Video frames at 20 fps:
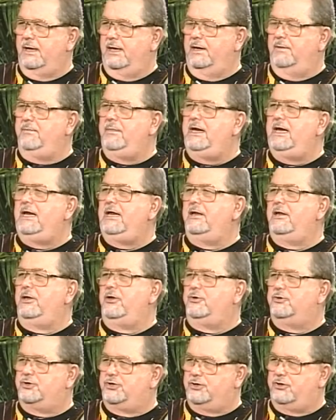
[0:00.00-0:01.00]
and
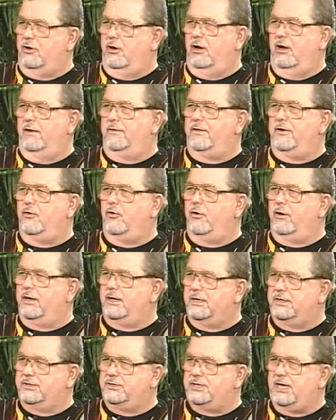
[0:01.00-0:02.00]
immediately you saw the
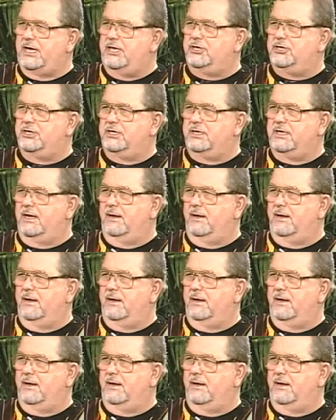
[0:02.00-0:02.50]
organization